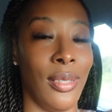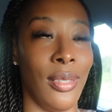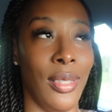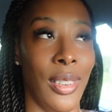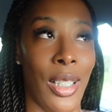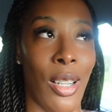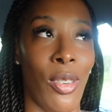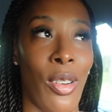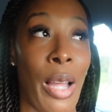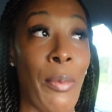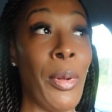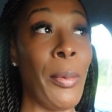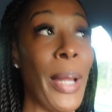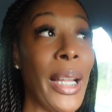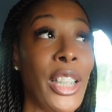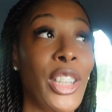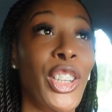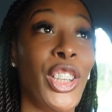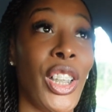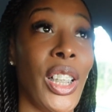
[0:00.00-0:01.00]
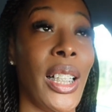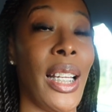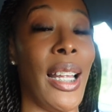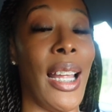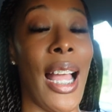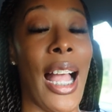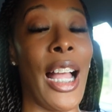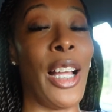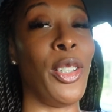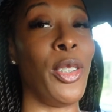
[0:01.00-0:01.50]
You know, I'm gonna make sure
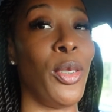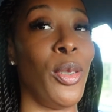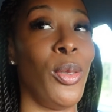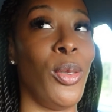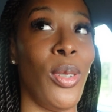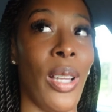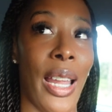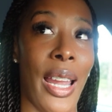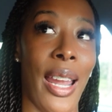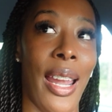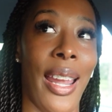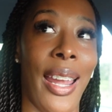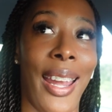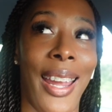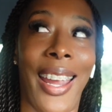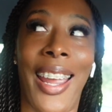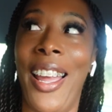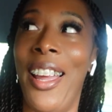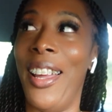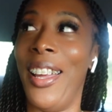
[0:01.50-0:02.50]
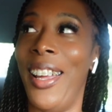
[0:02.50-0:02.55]
that I do a